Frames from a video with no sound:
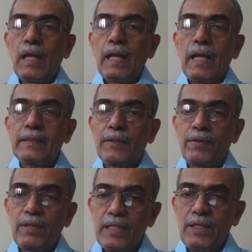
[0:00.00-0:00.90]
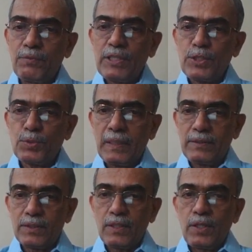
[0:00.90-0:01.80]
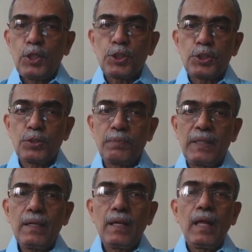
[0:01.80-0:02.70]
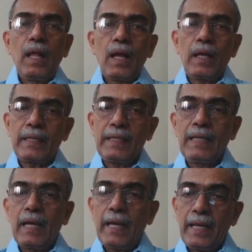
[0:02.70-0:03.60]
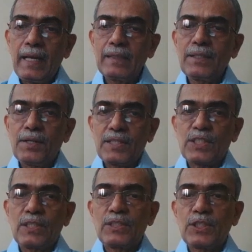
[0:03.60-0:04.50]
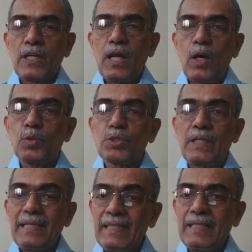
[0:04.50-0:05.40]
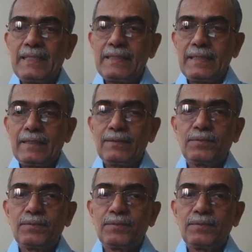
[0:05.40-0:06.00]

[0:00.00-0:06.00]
And the reinvestment should be in another residential house in India.